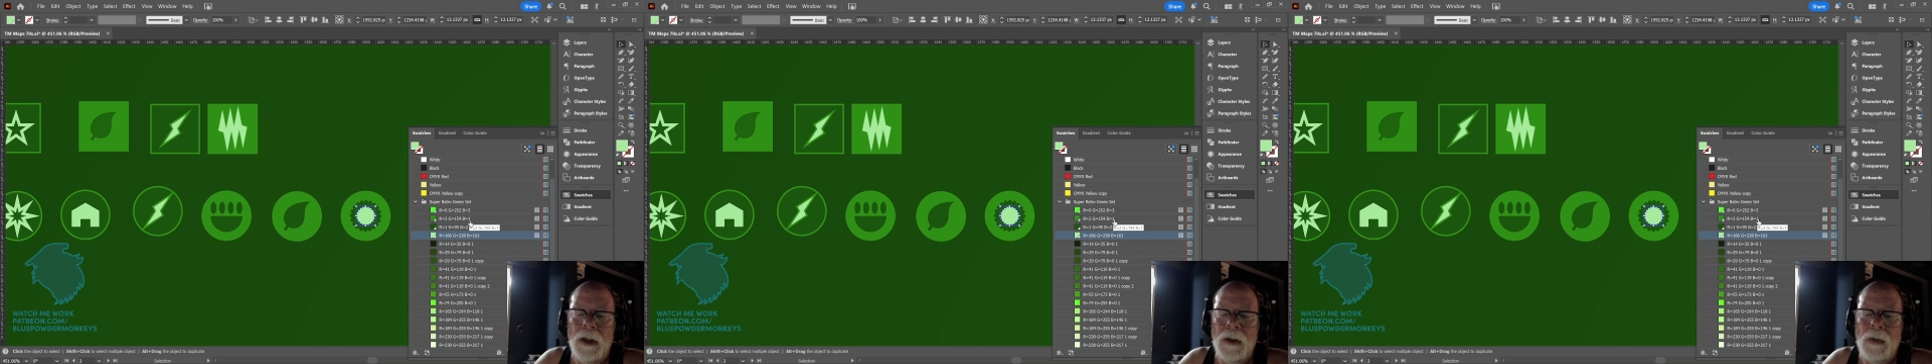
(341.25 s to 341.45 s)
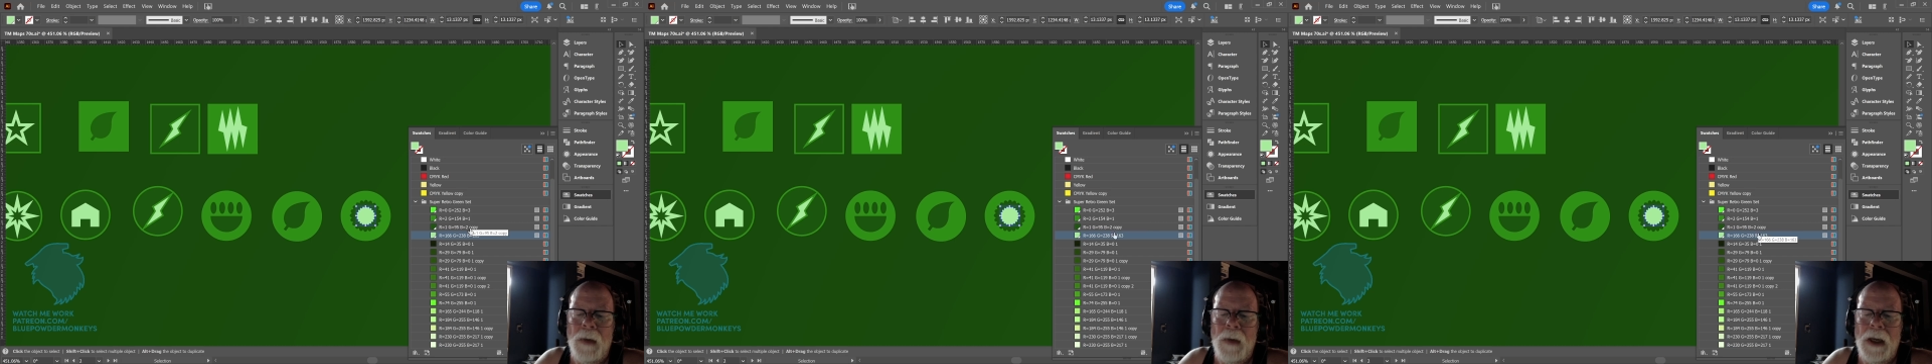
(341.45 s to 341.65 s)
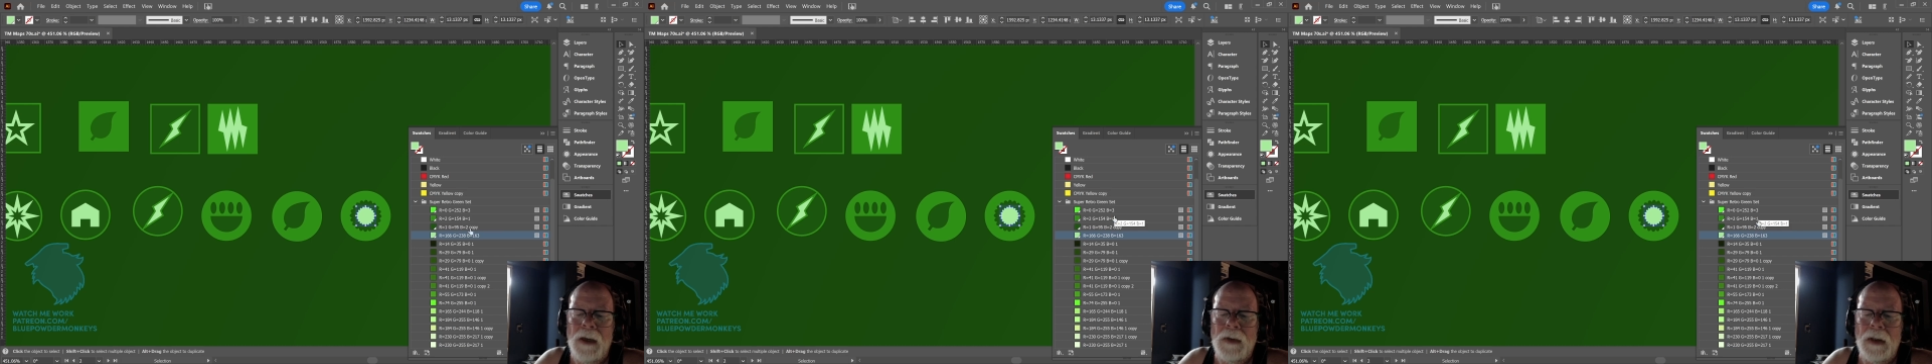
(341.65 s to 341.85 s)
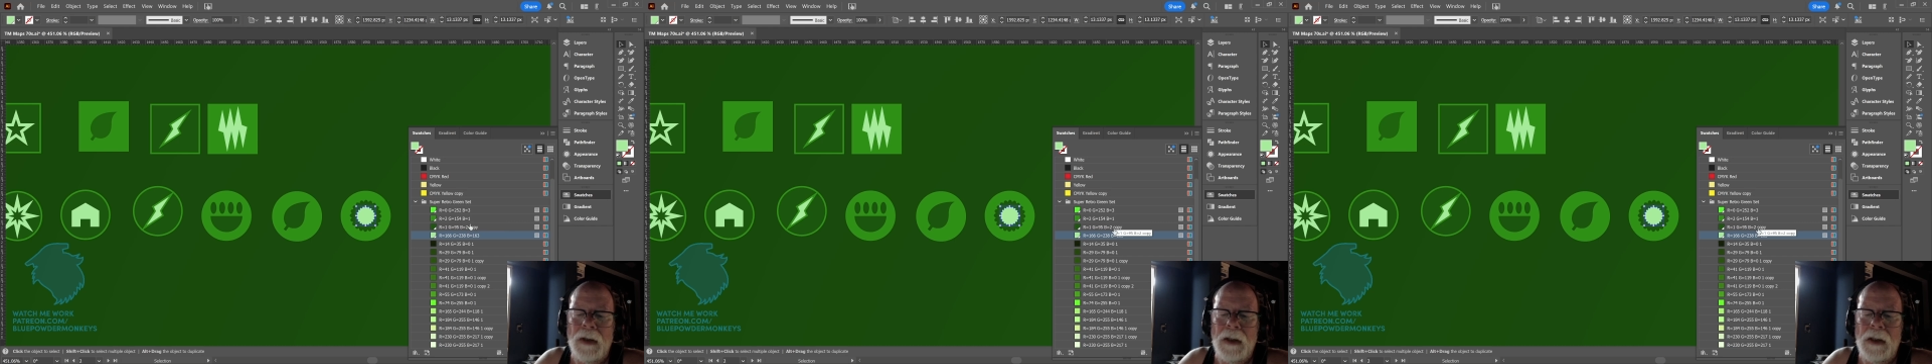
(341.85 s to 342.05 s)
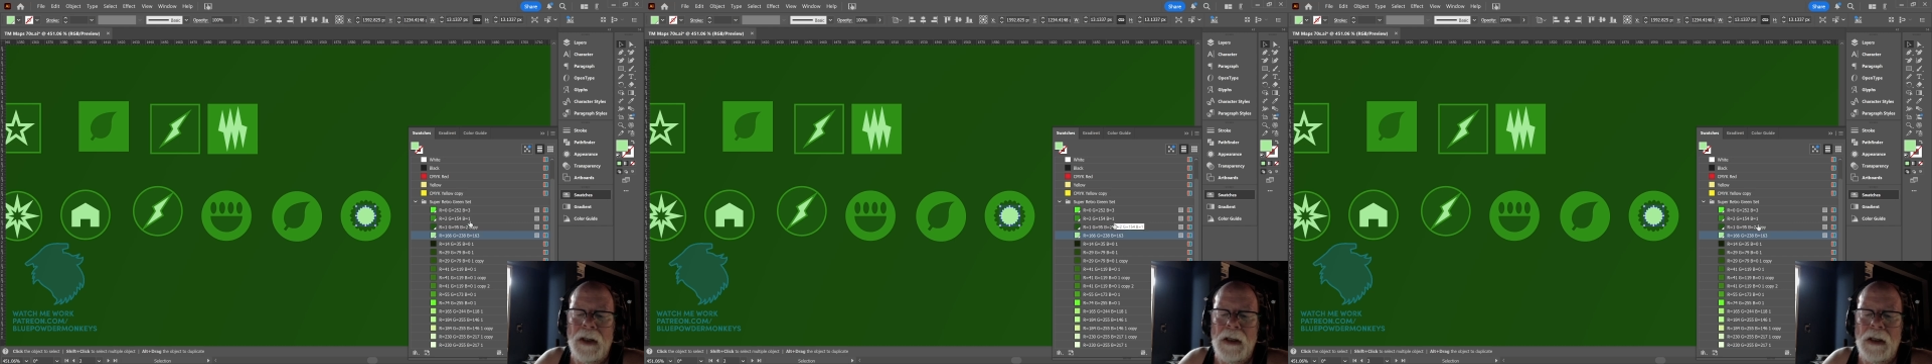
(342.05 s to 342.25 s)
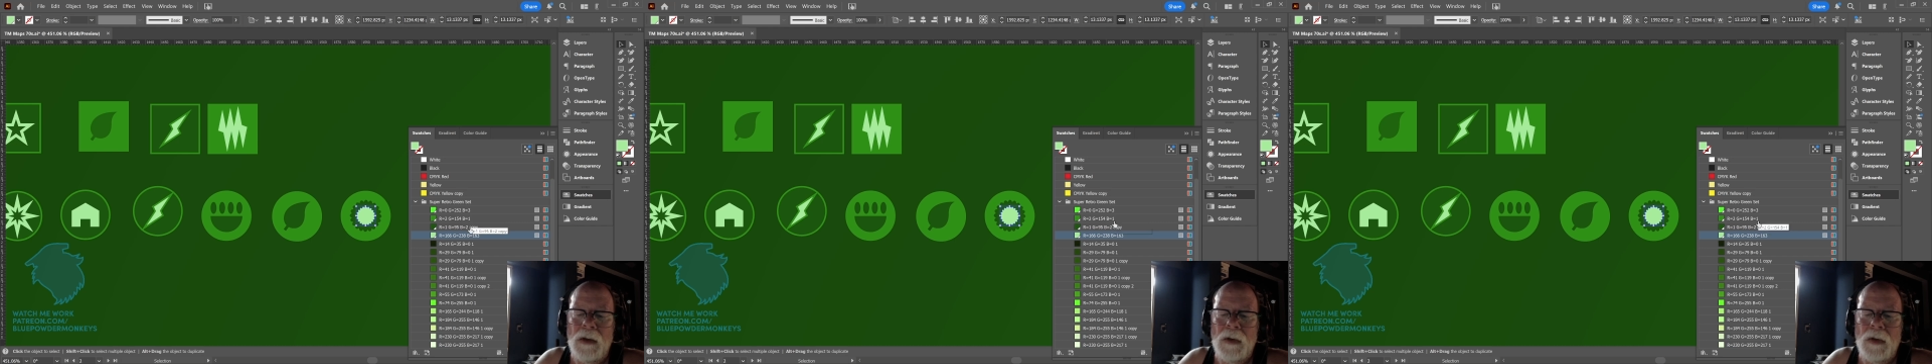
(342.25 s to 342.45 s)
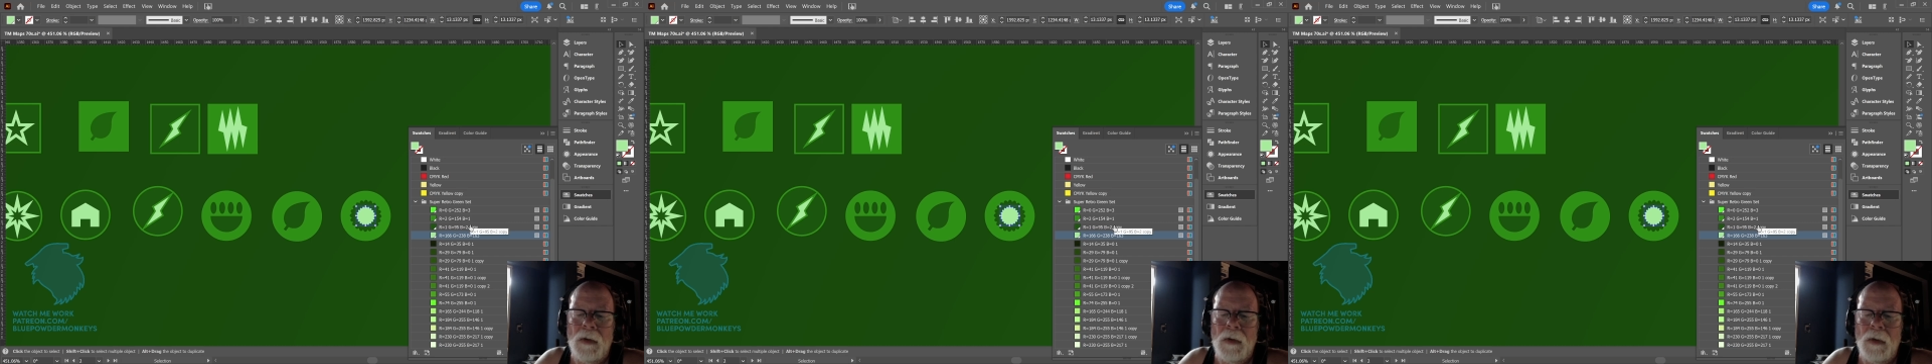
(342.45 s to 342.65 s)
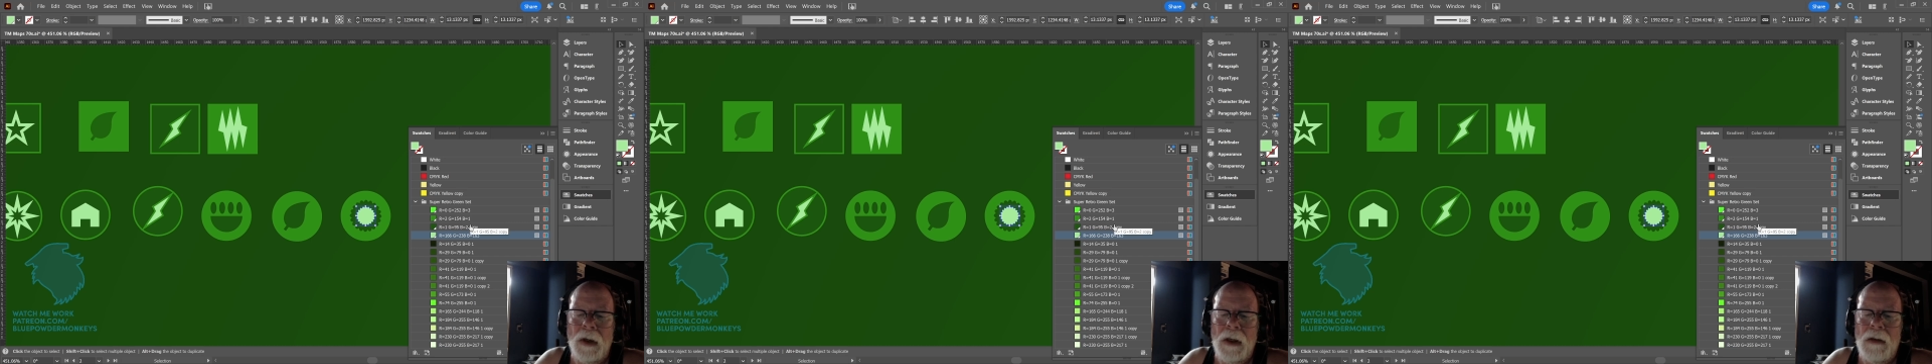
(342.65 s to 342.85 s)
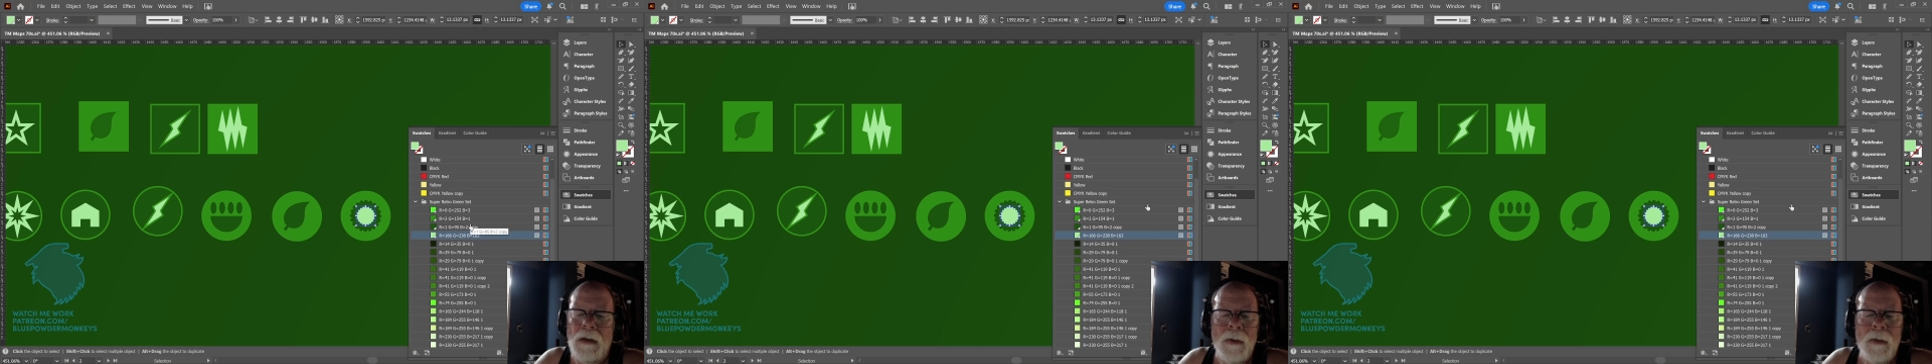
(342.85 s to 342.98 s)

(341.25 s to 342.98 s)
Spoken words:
It's basically these 3.